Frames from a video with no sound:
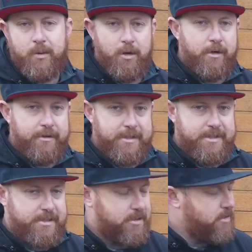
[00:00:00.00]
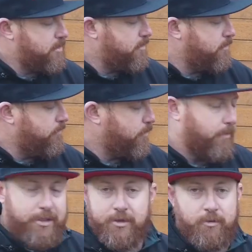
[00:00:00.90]
we want. What
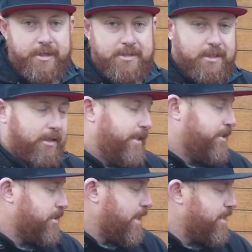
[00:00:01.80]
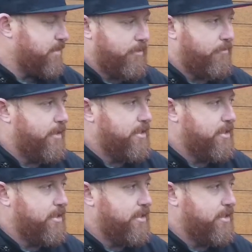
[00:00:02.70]
we do want is a clean chain and something that